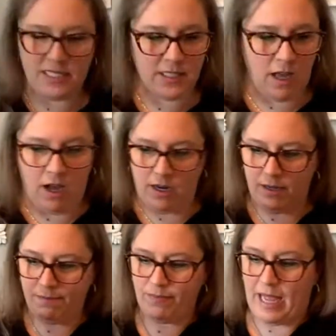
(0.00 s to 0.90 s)
is
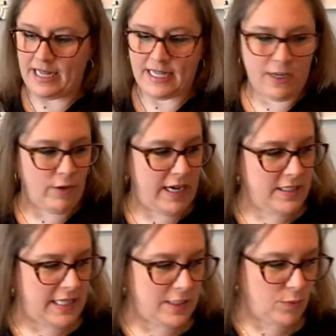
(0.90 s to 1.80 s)
autumn. I digress.
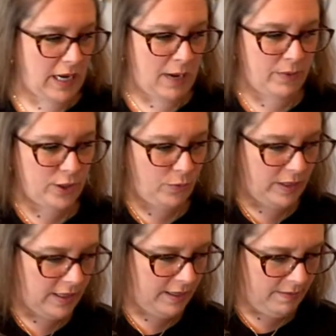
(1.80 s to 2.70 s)
That's what I would do
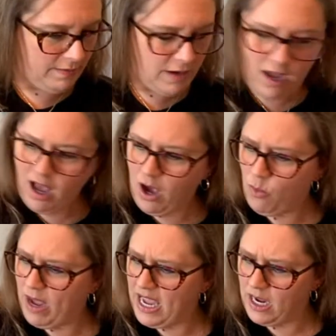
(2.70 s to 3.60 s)
with it. Oh,
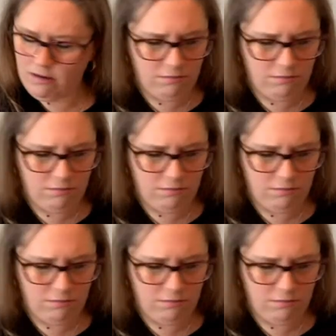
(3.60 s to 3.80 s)
wait.